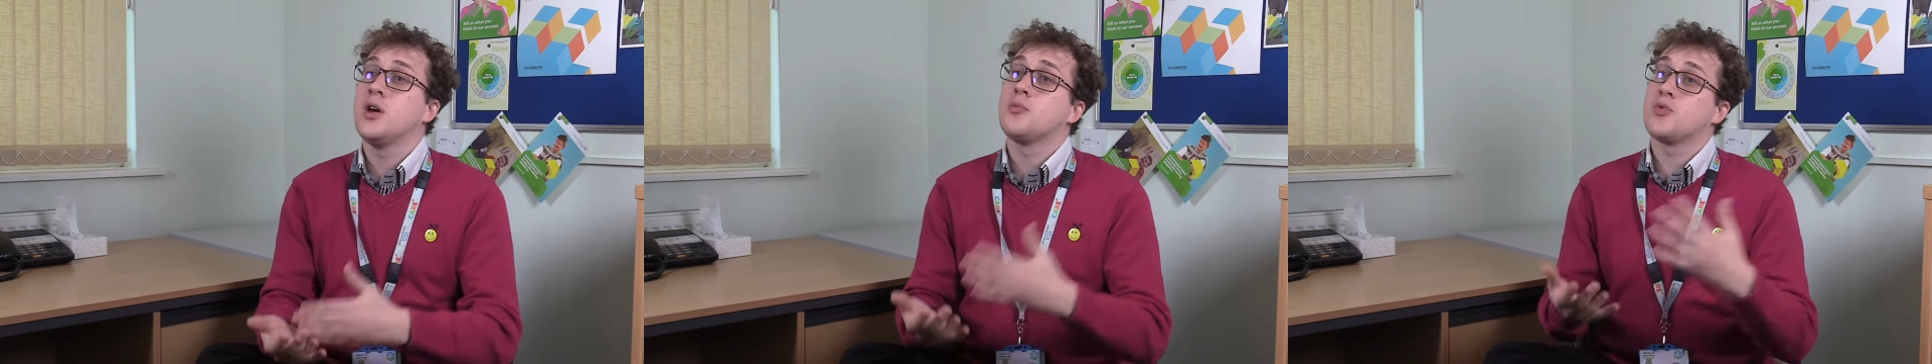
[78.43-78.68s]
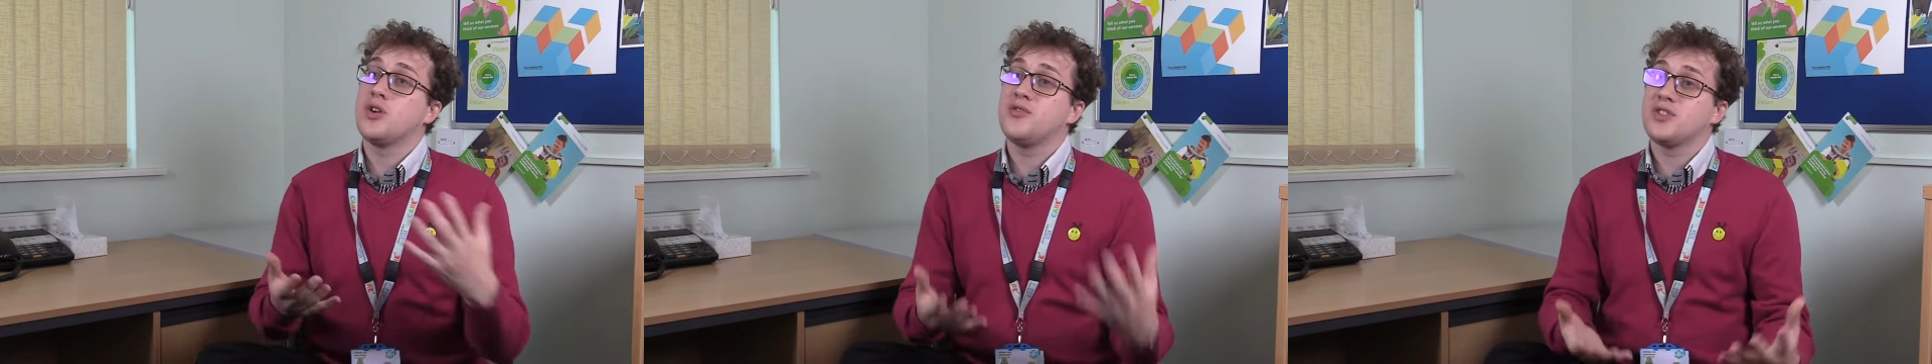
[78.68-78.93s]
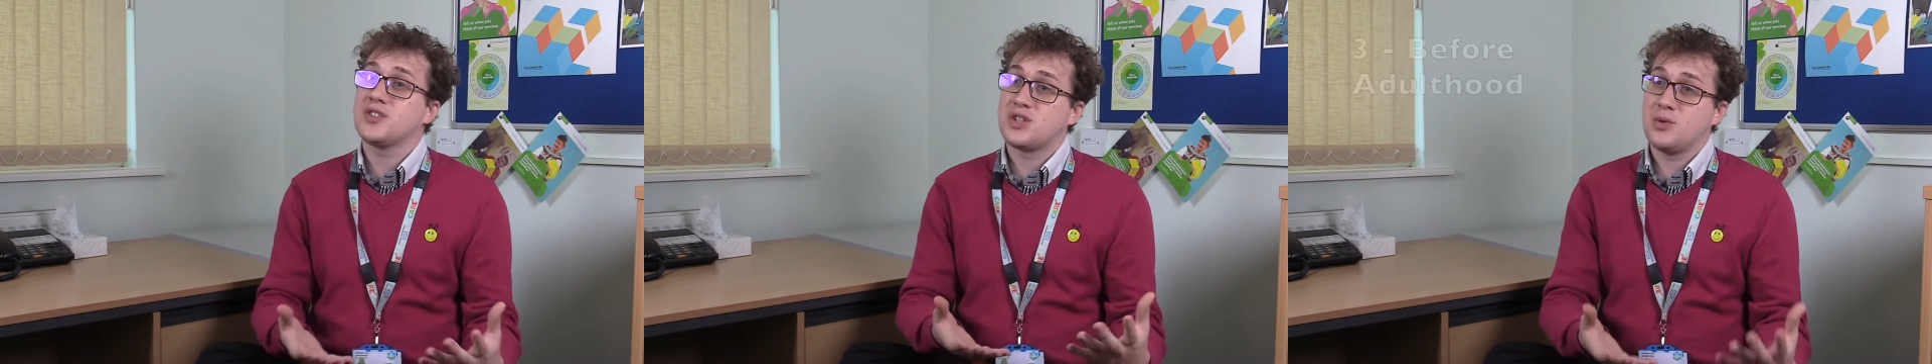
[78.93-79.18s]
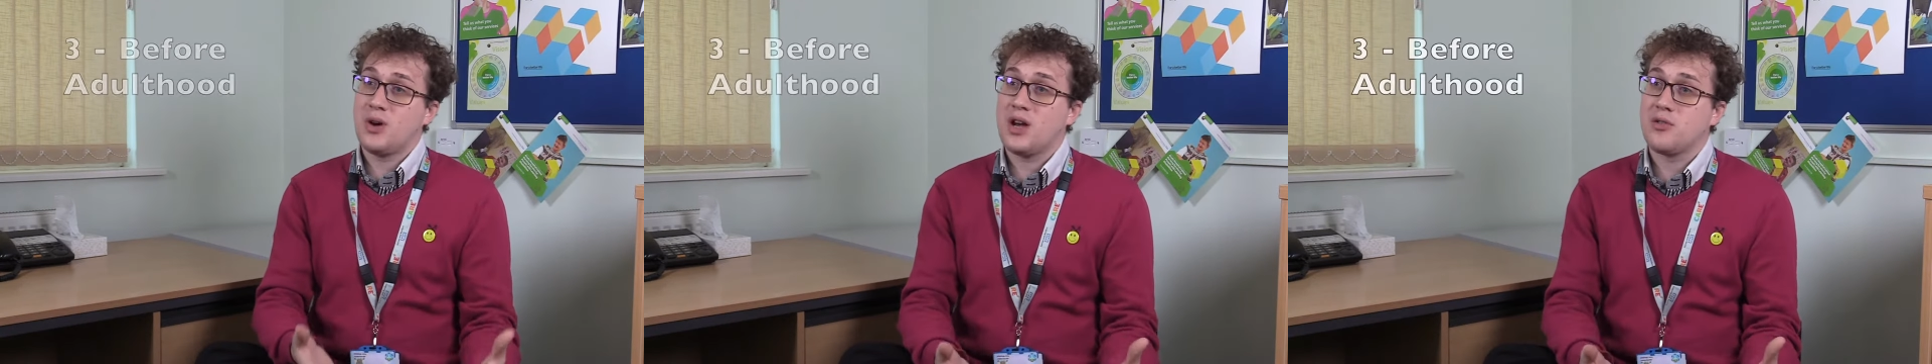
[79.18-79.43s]
previous
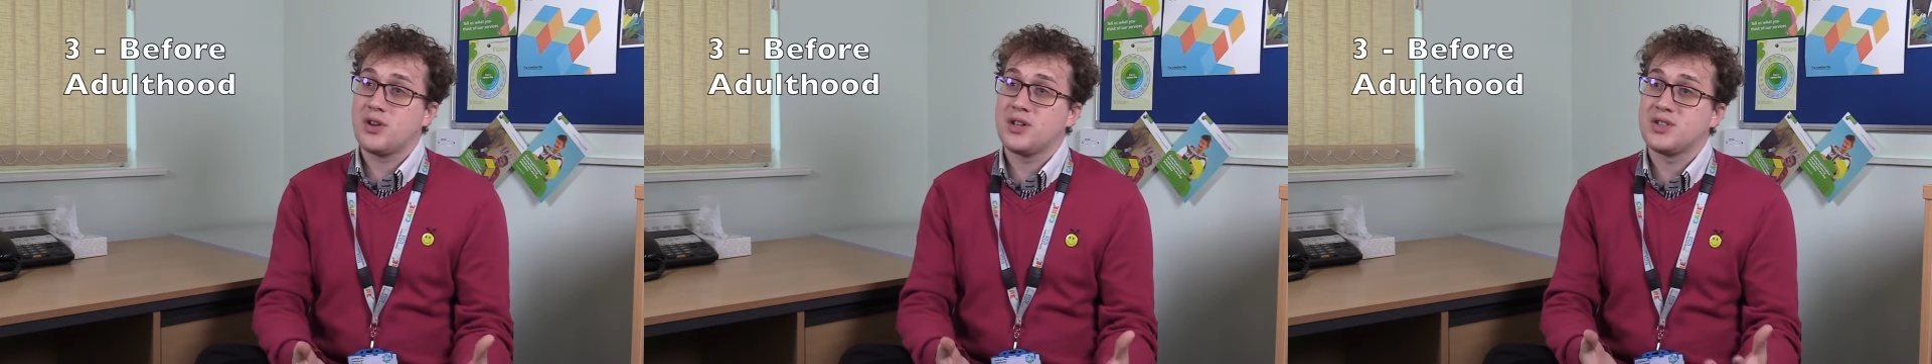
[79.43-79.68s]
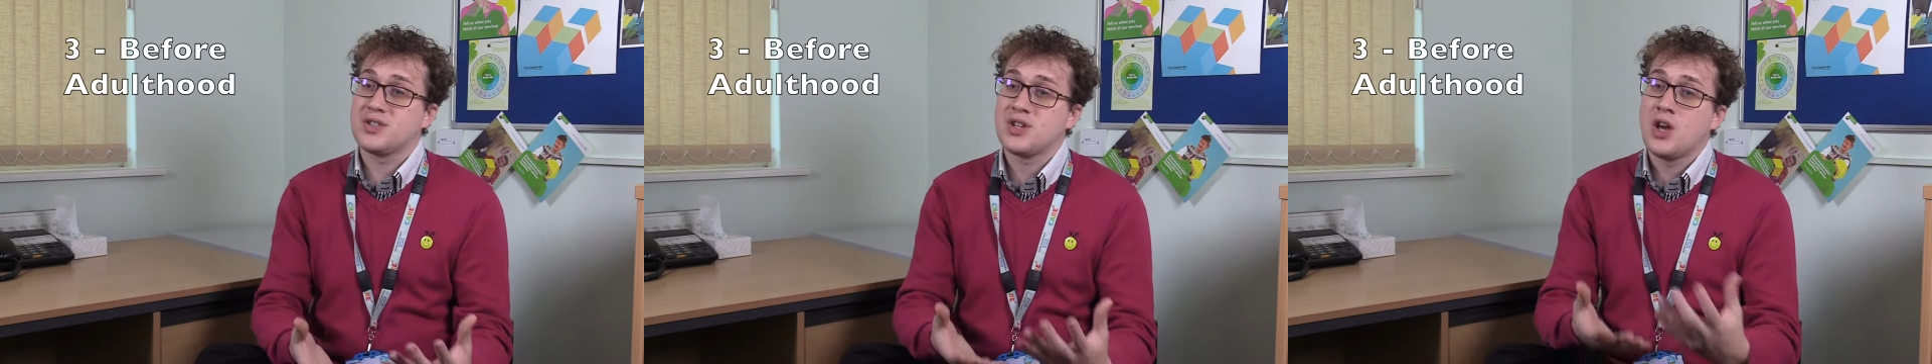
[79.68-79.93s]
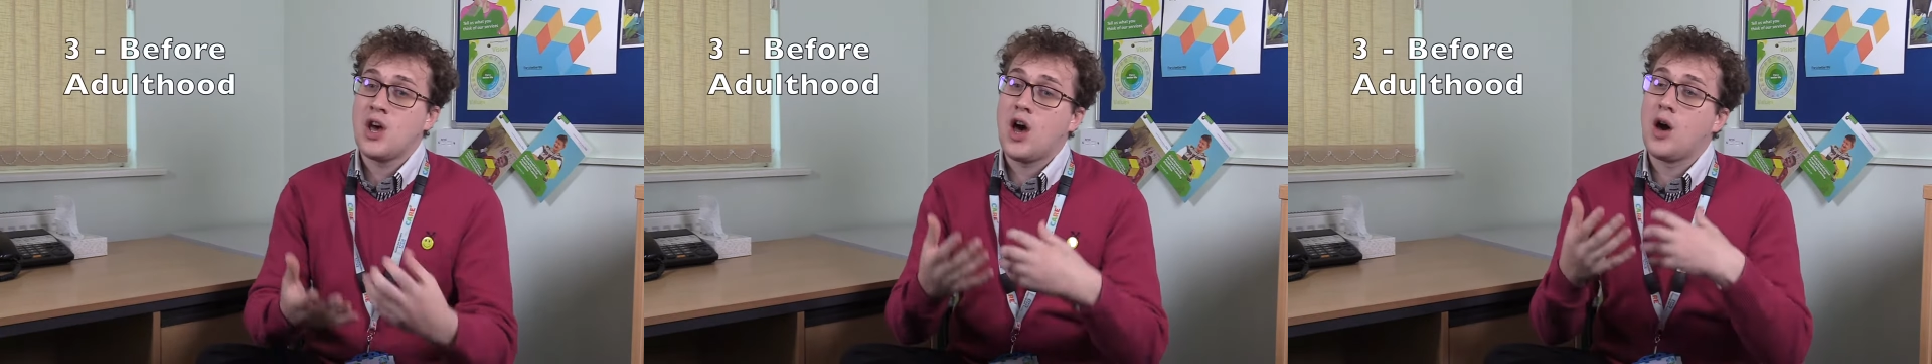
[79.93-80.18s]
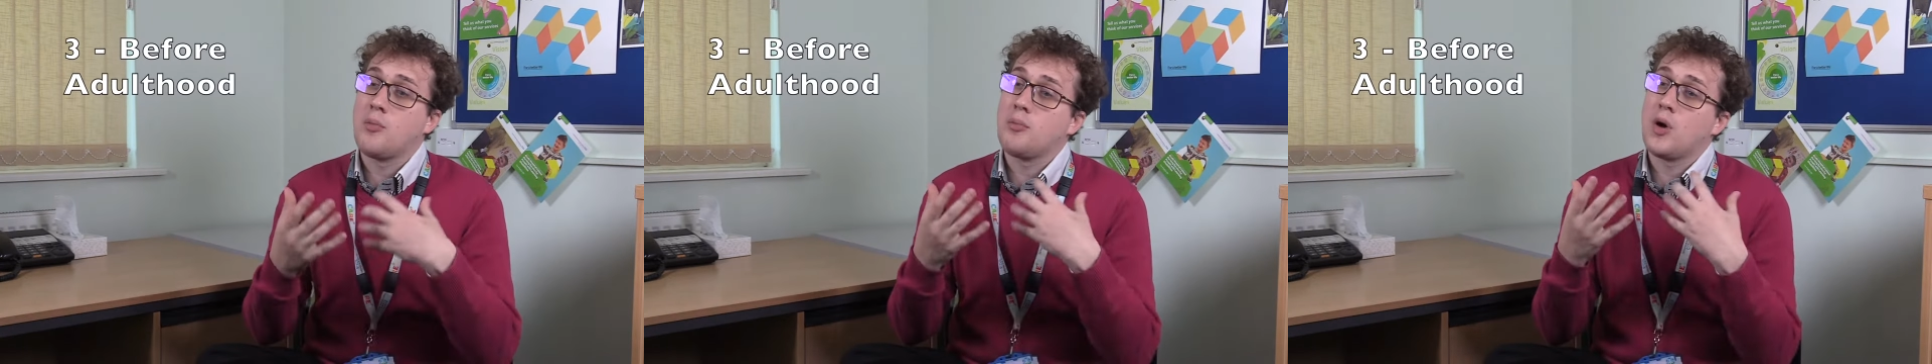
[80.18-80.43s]
two areas
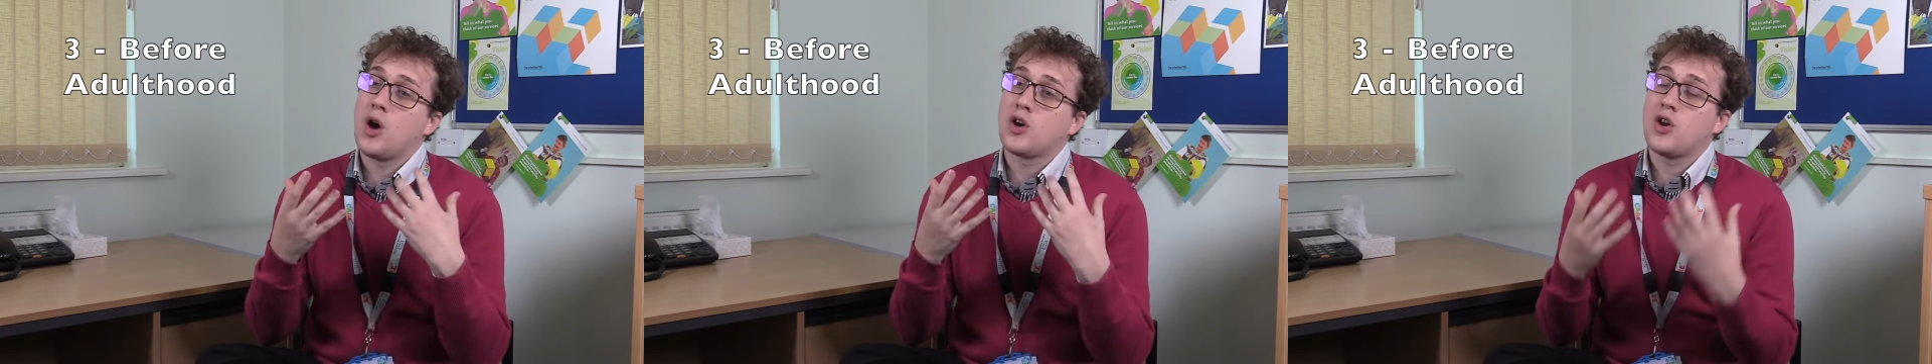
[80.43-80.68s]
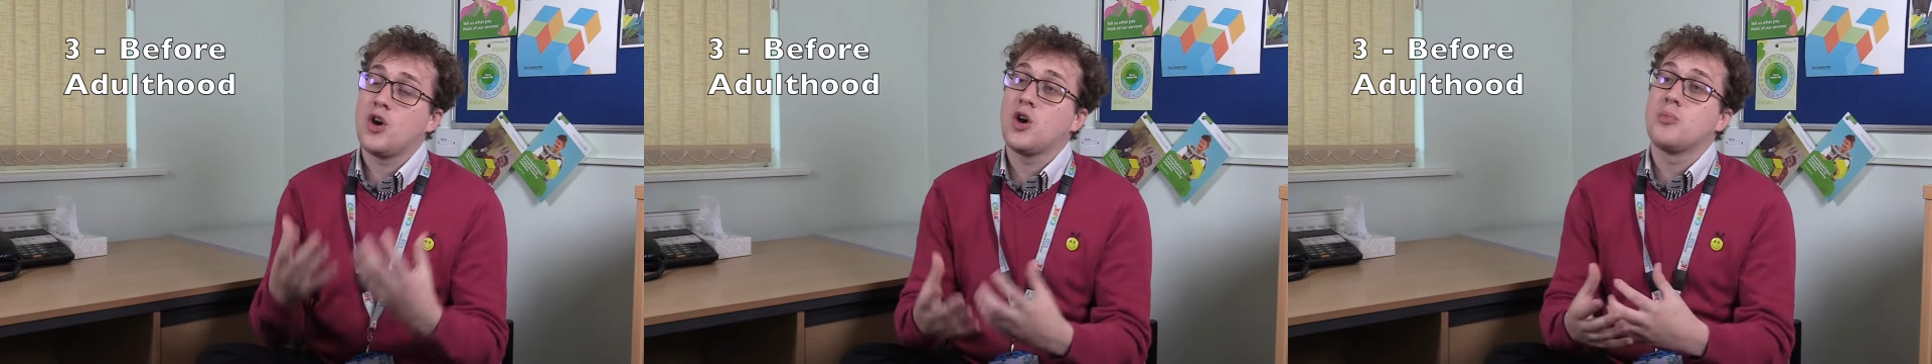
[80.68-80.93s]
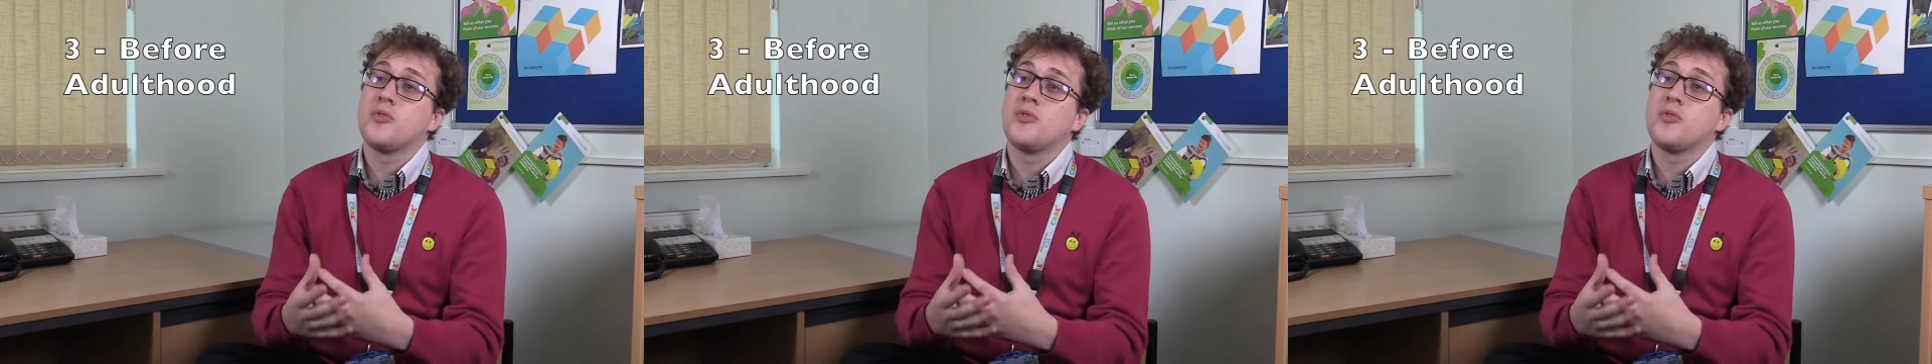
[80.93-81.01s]
occur